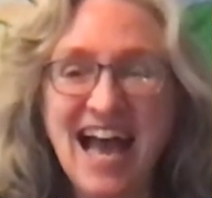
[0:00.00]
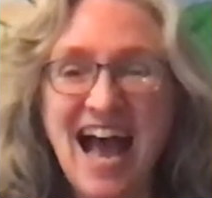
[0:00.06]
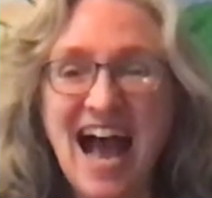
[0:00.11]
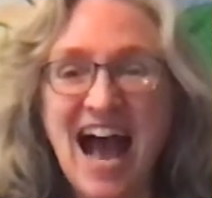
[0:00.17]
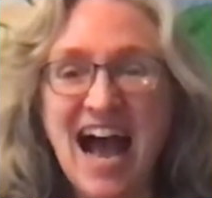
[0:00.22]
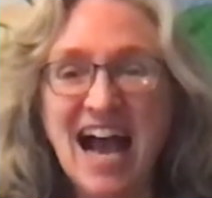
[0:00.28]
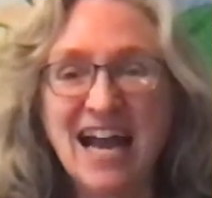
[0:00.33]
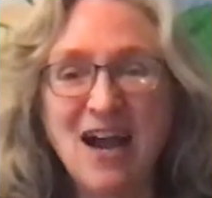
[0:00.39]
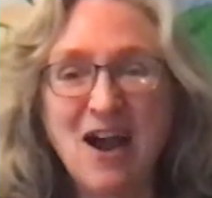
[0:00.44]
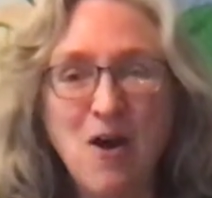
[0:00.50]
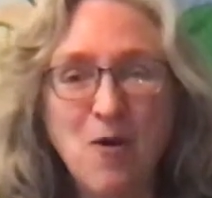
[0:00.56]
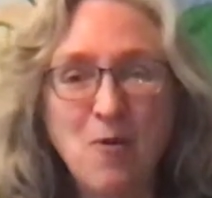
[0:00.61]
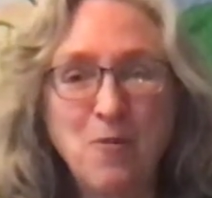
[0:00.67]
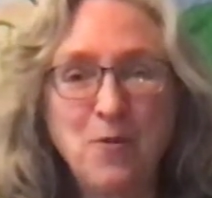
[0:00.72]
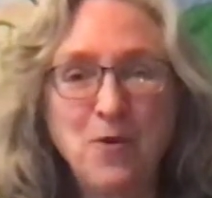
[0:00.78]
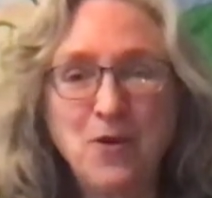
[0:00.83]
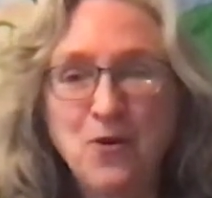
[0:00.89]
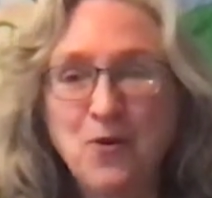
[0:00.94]
I
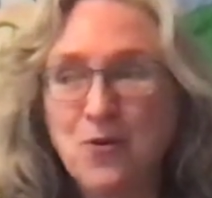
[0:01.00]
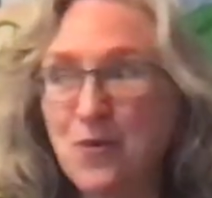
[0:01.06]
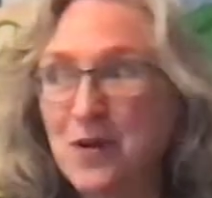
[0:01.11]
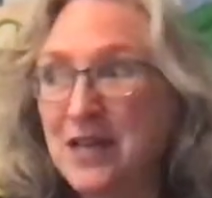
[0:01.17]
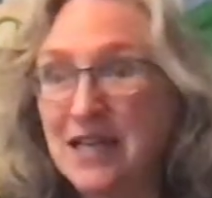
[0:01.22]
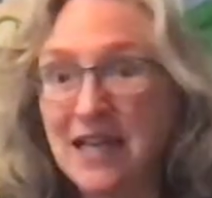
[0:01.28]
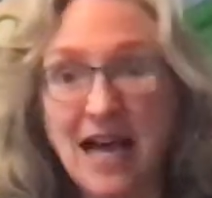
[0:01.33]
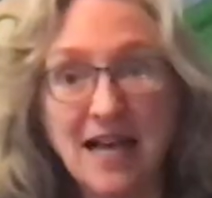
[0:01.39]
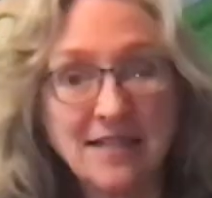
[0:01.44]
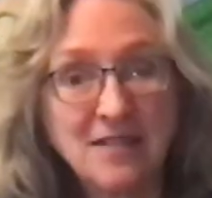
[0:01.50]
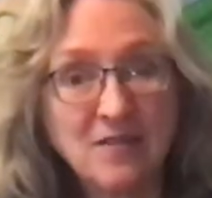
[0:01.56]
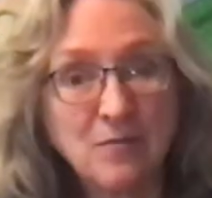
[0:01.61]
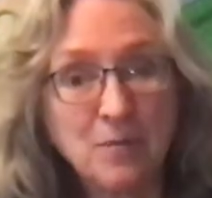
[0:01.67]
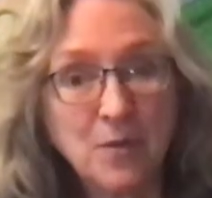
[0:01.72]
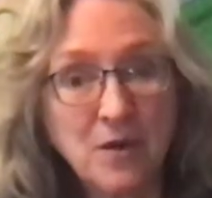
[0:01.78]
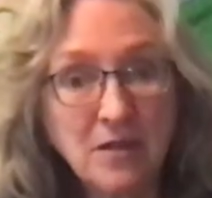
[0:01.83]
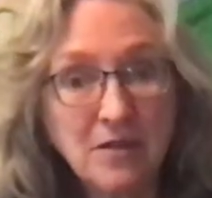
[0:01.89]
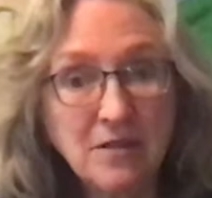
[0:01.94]
hope you read lots of
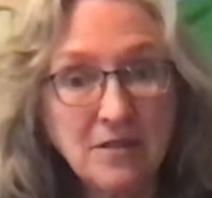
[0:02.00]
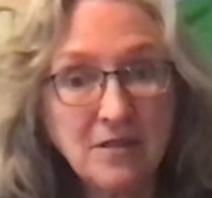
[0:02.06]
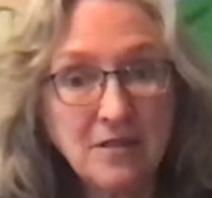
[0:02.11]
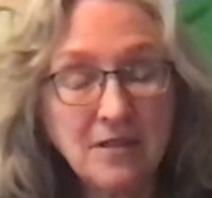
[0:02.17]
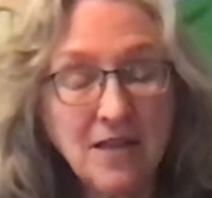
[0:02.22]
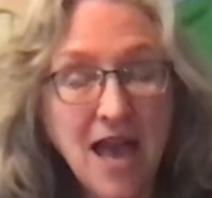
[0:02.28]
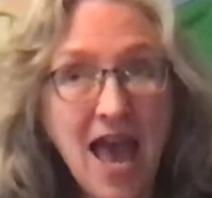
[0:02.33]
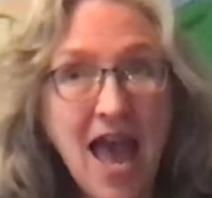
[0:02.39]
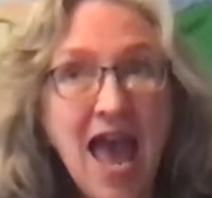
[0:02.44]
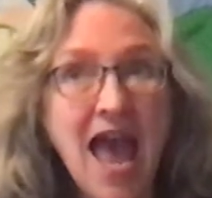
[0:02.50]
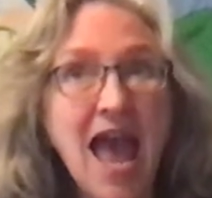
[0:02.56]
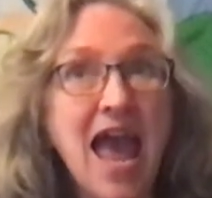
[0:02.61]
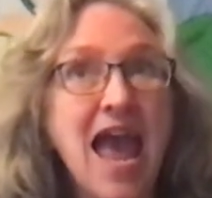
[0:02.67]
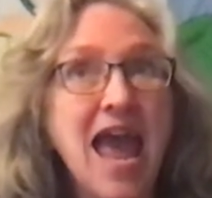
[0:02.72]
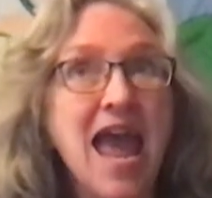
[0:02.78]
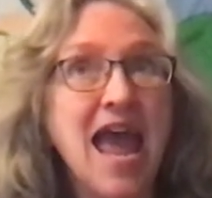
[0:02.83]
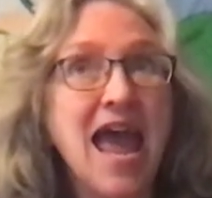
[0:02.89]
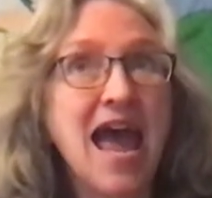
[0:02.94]
books
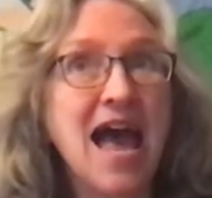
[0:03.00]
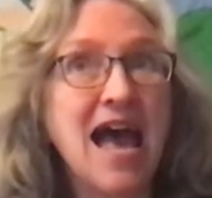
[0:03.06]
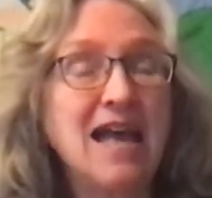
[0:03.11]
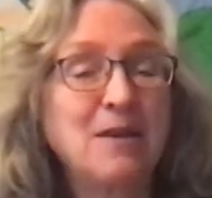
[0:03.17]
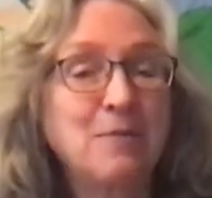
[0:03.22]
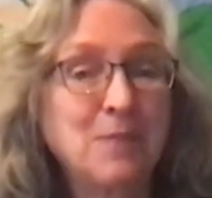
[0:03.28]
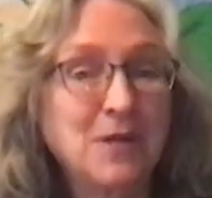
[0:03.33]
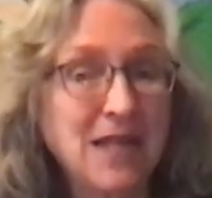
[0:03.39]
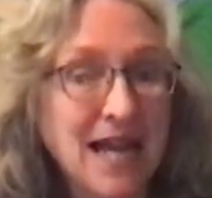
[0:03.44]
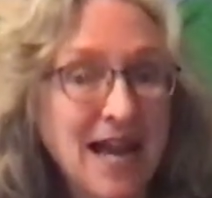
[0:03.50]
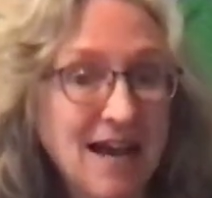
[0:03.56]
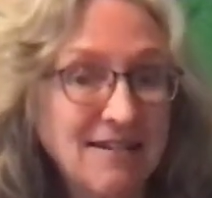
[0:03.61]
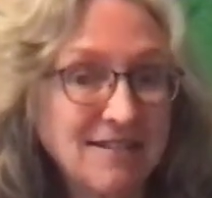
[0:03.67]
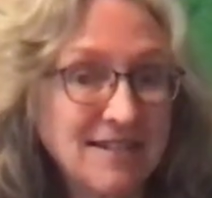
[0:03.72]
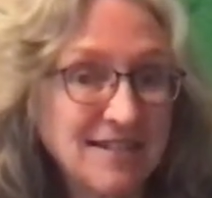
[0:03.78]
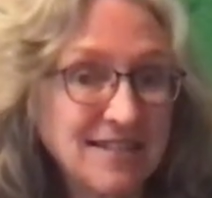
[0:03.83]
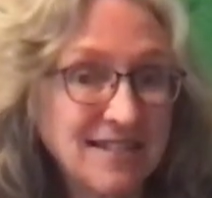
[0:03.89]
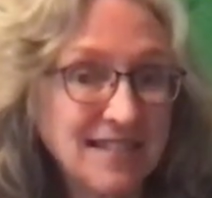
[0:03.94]
and play
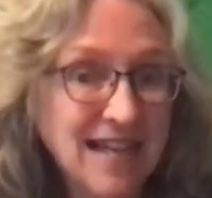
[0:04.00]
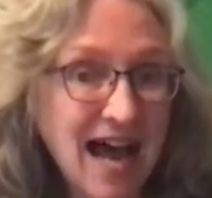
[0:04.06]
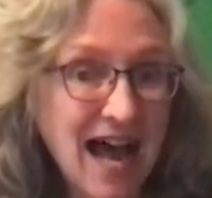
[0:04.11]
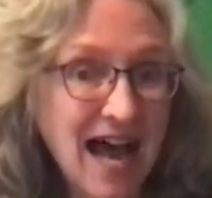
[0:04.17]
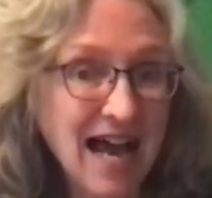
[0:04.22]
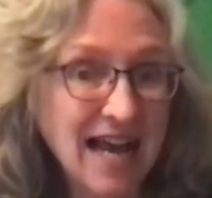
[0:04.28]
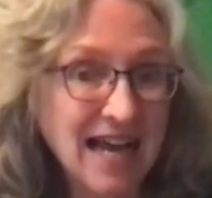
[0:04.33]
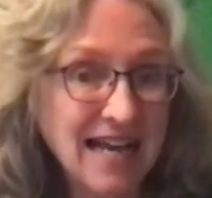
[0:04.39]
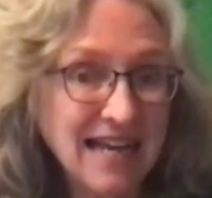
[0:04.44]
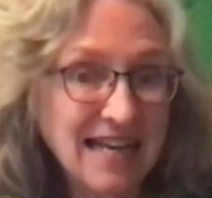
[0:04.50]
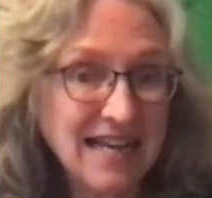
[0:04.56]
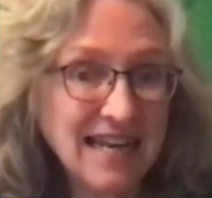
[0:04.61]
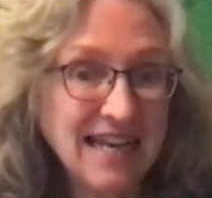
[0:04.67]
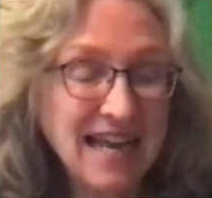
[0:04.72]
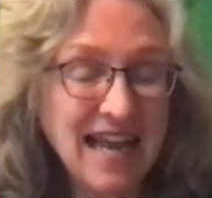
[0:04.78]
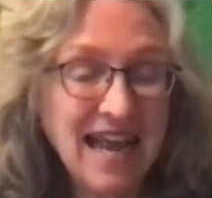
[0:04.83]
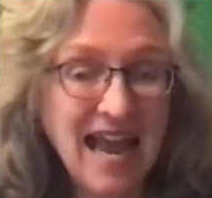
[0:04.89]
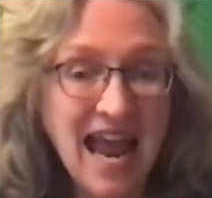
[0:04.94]
outside
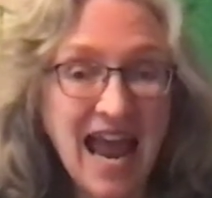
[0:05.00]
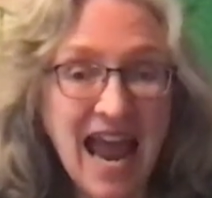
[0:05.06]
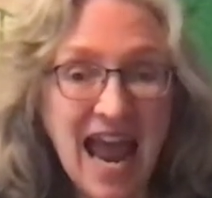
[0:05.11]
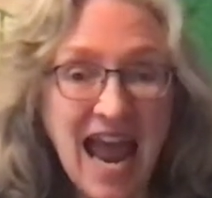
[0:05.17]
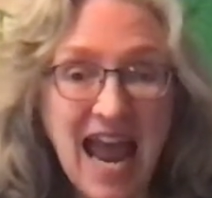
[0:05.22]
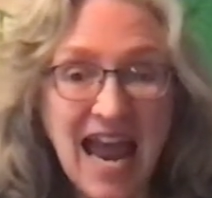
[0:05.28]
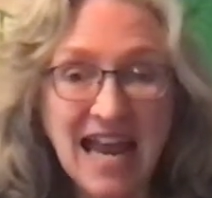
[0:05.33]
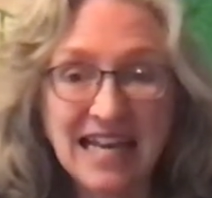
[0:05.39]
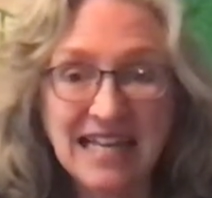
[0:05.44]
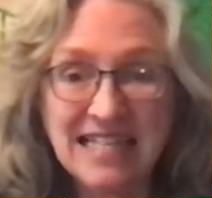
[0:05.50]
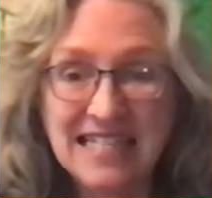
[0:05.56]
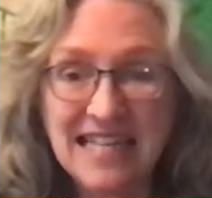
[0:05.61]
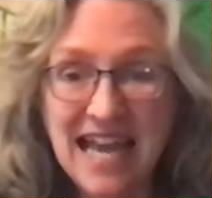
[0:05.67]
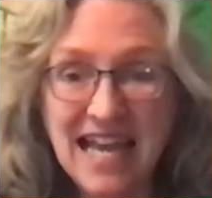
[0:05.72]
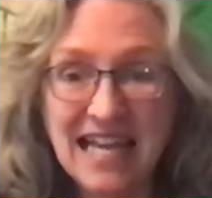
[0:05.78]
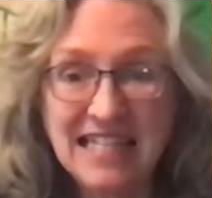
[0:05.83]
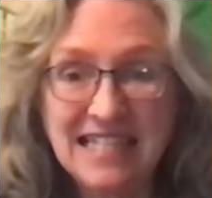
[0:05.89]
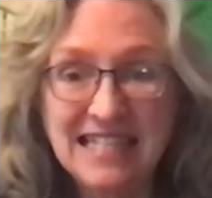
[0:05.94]
and
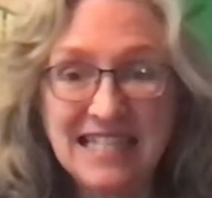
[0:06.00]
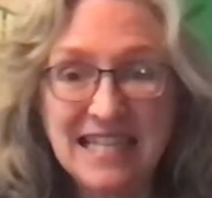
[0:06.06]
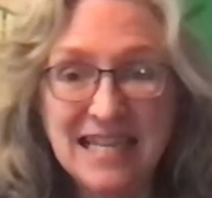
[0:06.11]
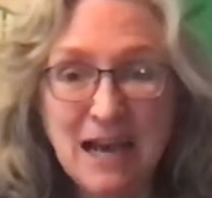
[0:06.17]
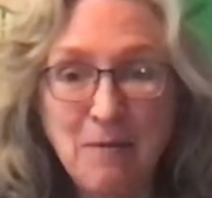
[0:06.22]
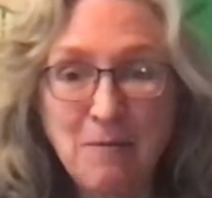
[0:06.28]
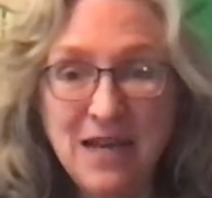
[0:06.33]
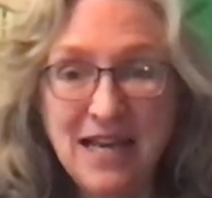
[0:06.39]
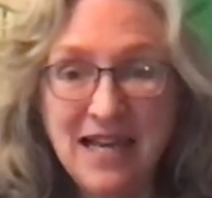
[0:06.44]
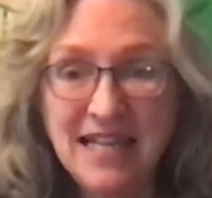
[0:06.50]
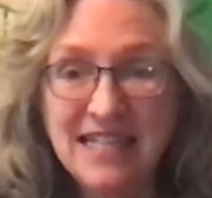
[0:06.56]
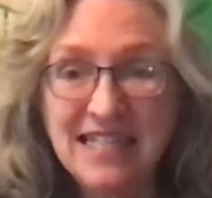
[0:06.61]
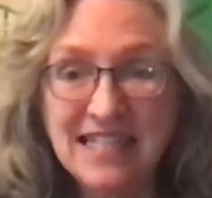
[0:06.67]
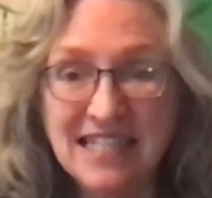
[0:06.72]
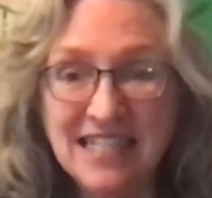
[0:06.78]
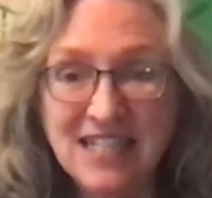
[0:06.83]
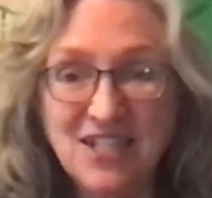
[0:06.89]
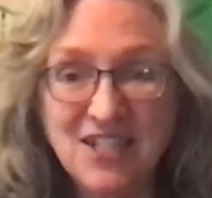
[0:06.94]
taste yummy,
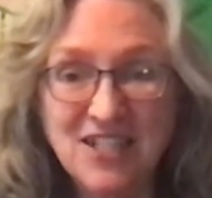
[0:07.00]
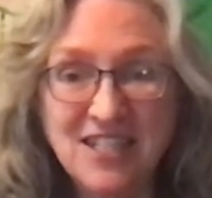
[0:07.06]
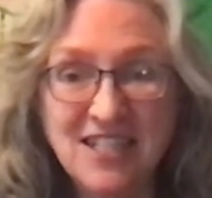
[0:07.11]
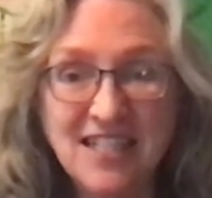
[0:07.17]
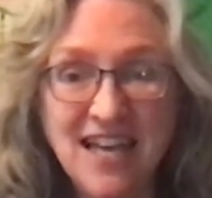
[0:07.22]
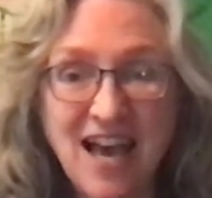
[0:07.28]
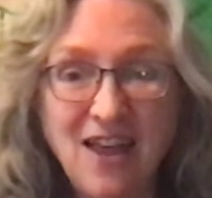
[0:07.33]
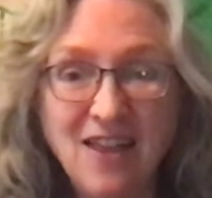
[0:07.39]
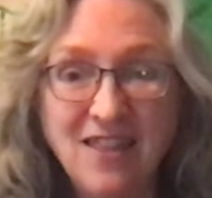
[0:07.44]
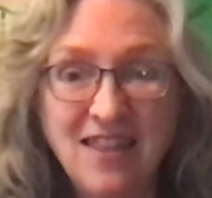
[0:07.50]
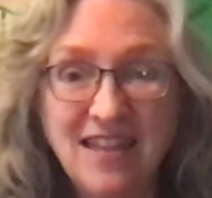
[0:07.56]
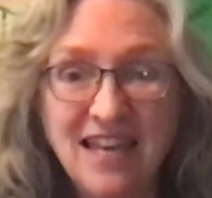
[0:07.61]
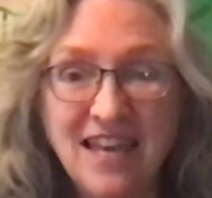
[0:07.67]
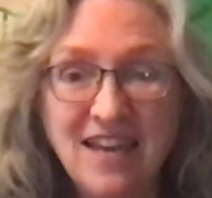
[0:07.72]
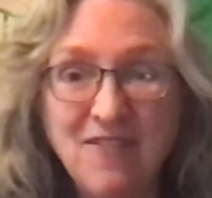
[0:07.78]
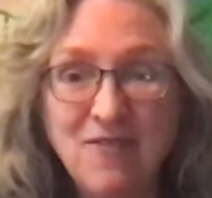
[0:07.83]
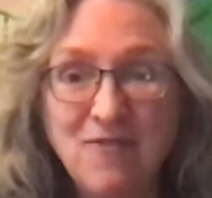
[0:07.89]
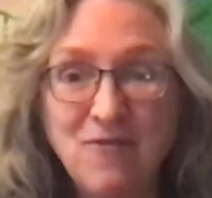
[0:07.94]
delicious, healthy
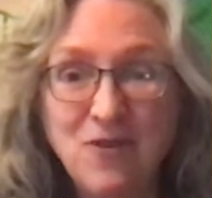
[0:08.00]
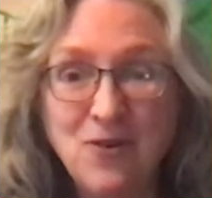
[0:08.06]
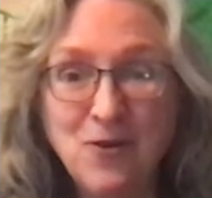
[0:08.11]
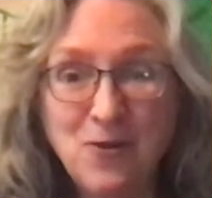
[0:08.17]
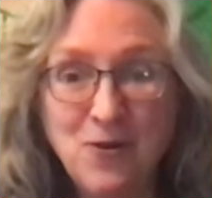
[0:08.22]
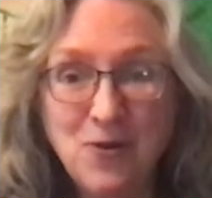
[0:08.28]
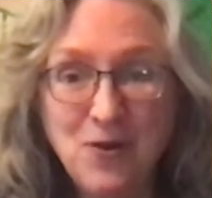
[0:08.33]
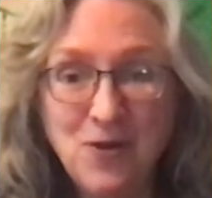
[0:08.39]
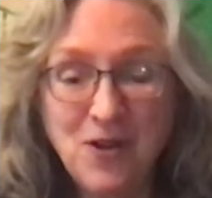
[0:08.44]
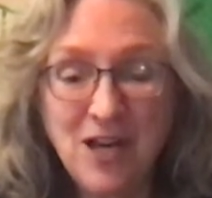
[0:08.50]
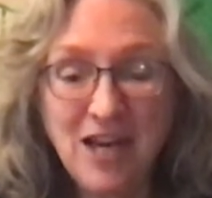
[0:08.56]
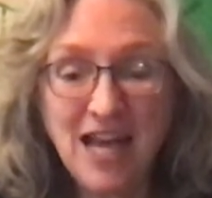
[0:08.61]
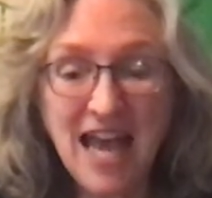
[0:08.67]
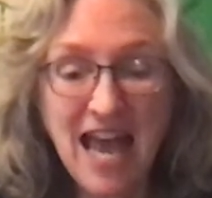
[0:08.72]
food